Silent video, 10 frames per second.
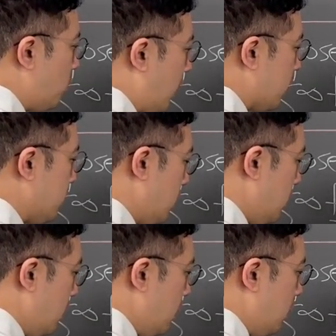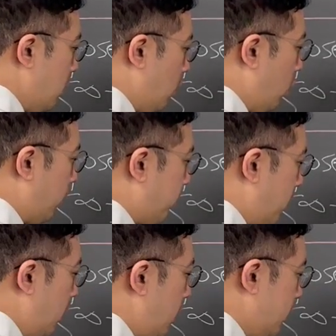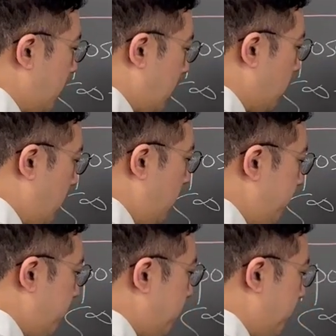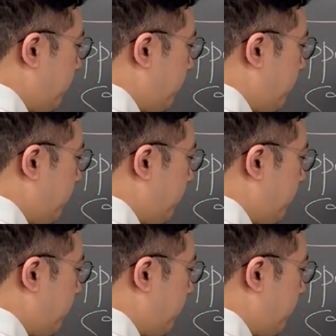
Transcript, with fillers: 1 over now f